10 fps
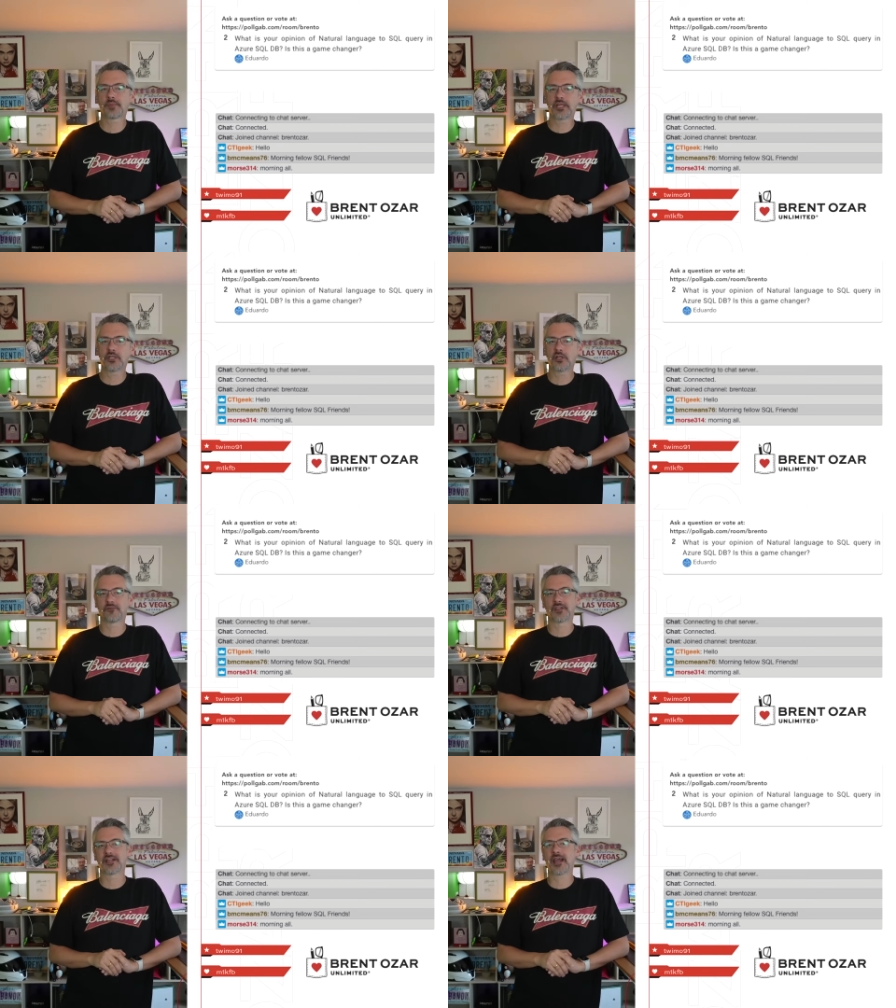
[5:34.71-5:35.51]
opinion
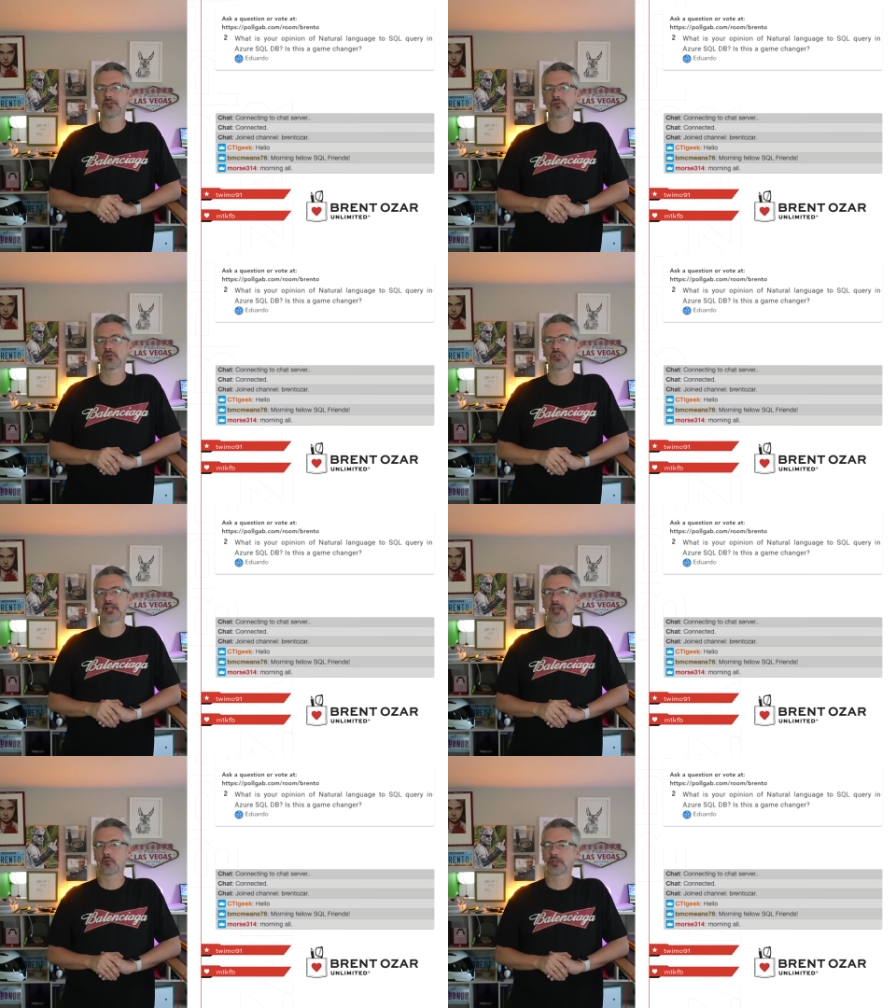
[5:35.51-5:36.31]
of the natural
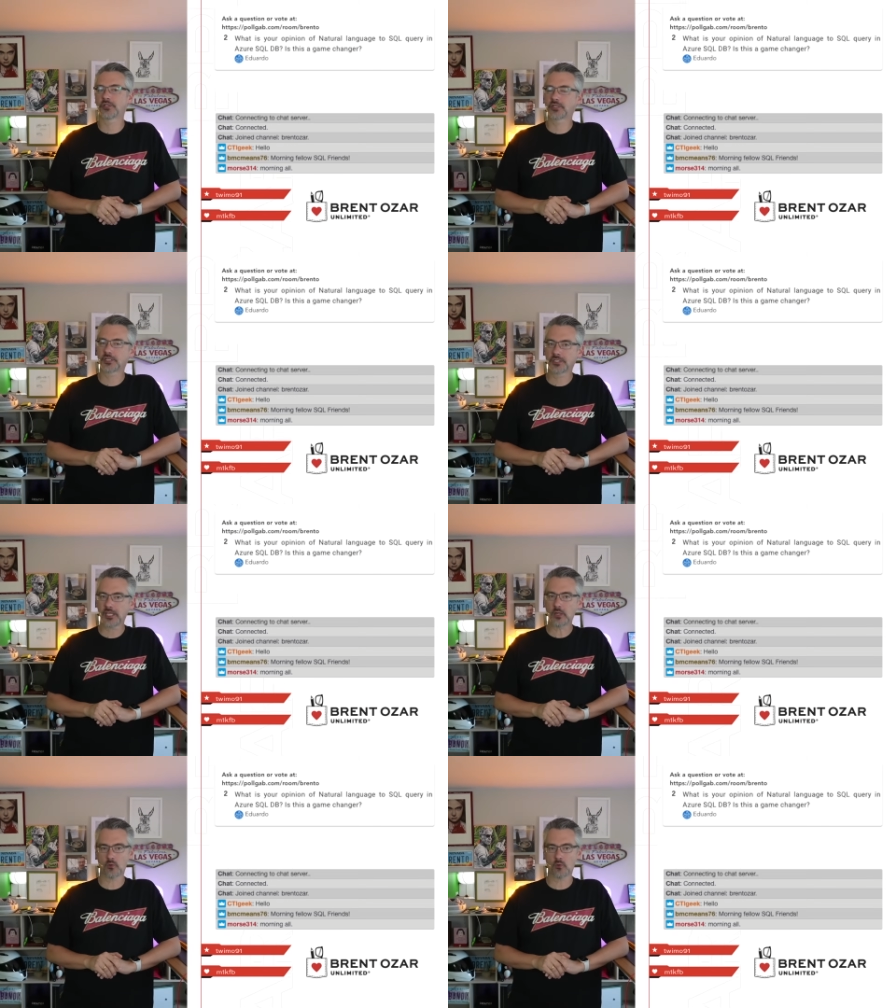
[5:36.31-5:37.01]
language to S Q